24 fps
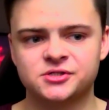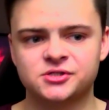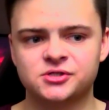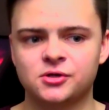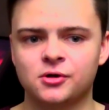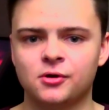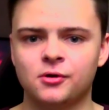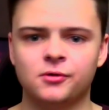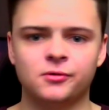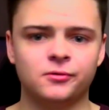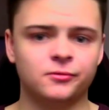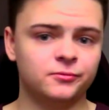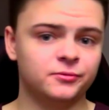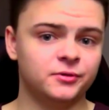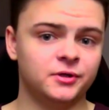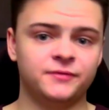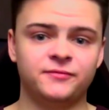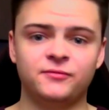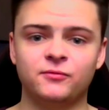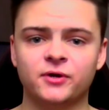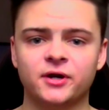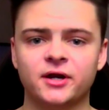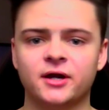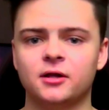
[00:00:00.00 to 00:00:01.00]
So
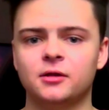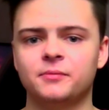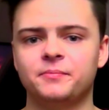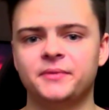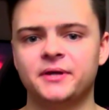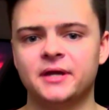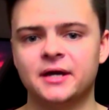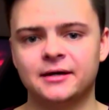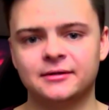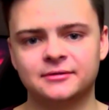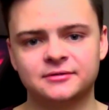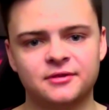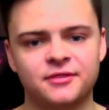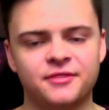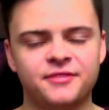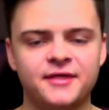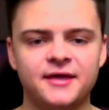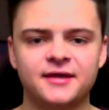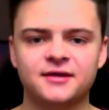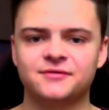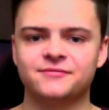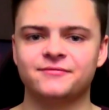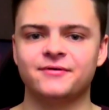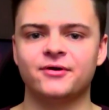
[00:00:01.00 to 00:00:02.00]
if you want to help me out,
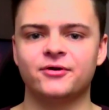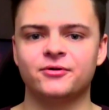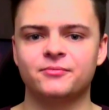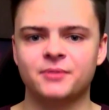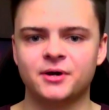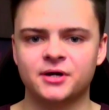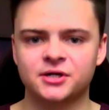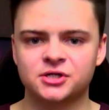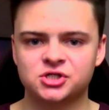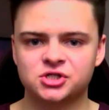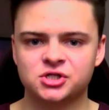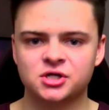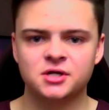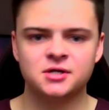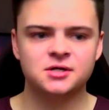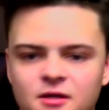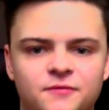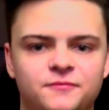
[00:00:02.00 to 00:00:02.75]
thank you very much.